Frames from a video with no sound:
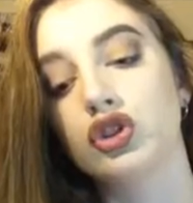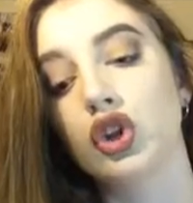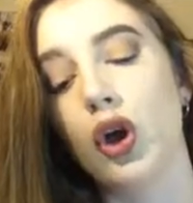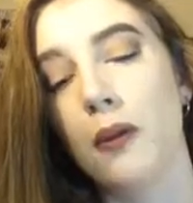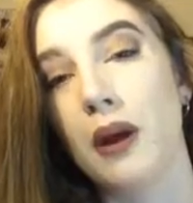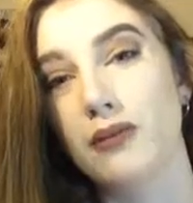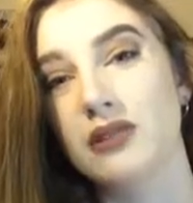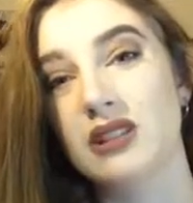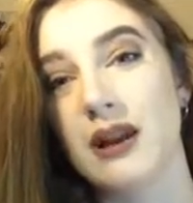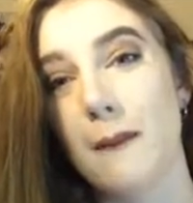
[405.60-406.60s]
too
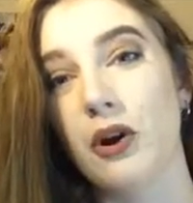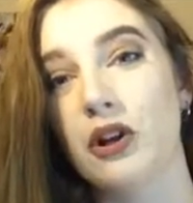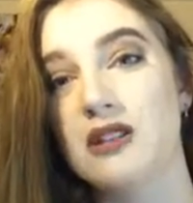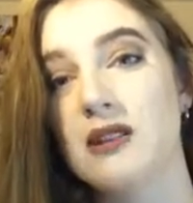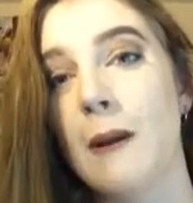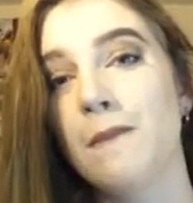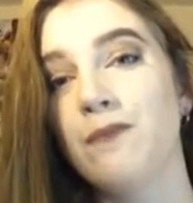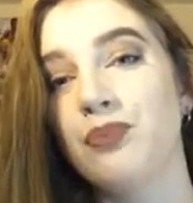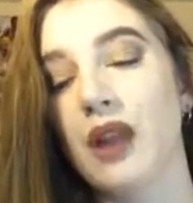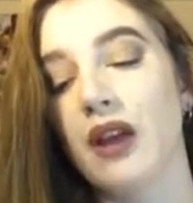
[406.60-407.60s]
pigmented, because
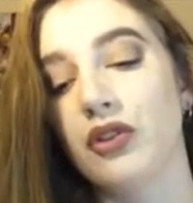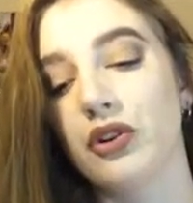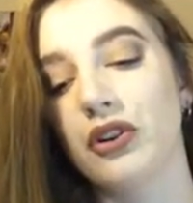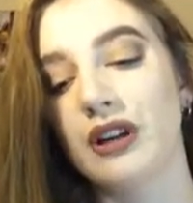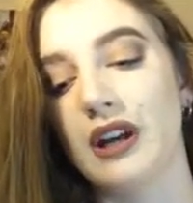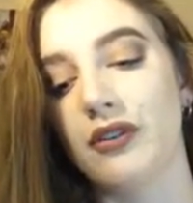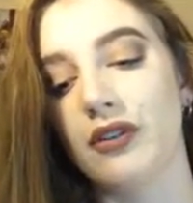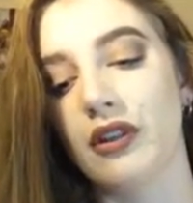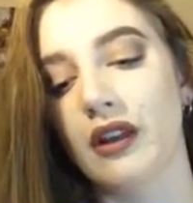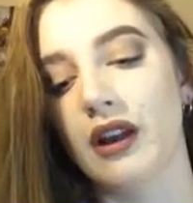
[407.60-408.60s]
if you're not
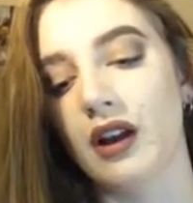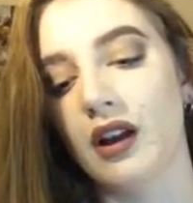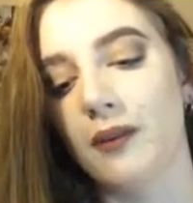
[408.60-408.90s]
careful they can